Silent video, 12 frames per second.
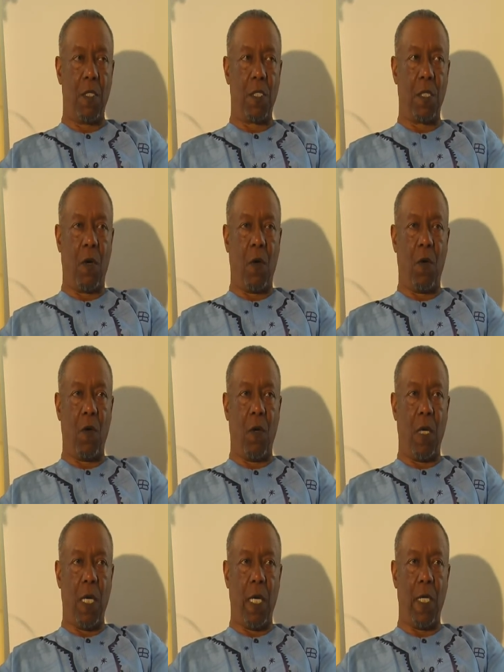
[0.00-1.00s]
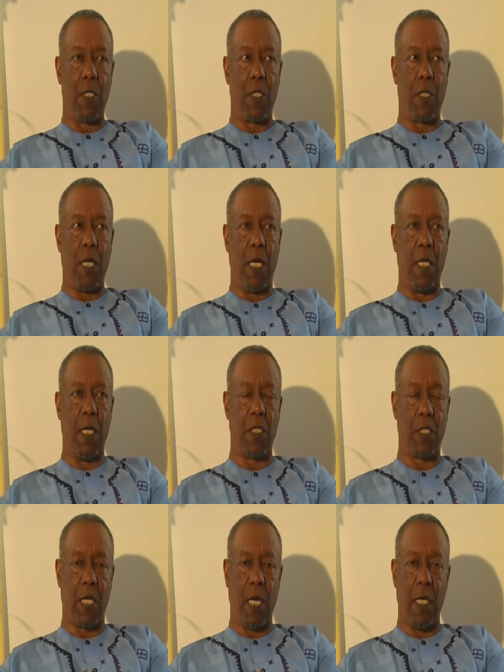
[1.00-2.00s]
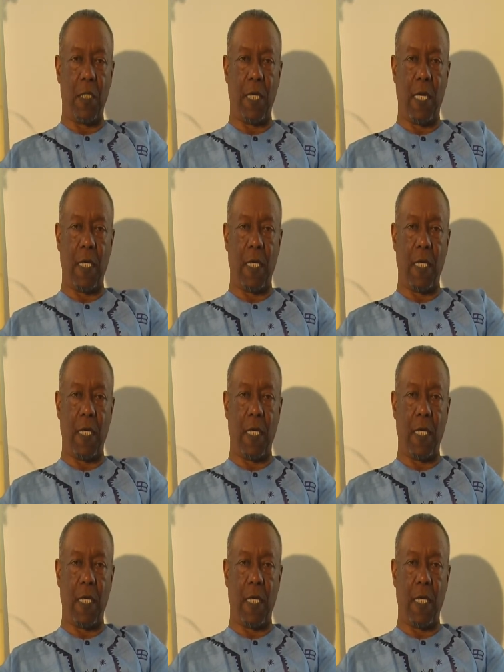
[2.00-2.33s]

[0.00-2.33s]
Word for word: So it's, in his case,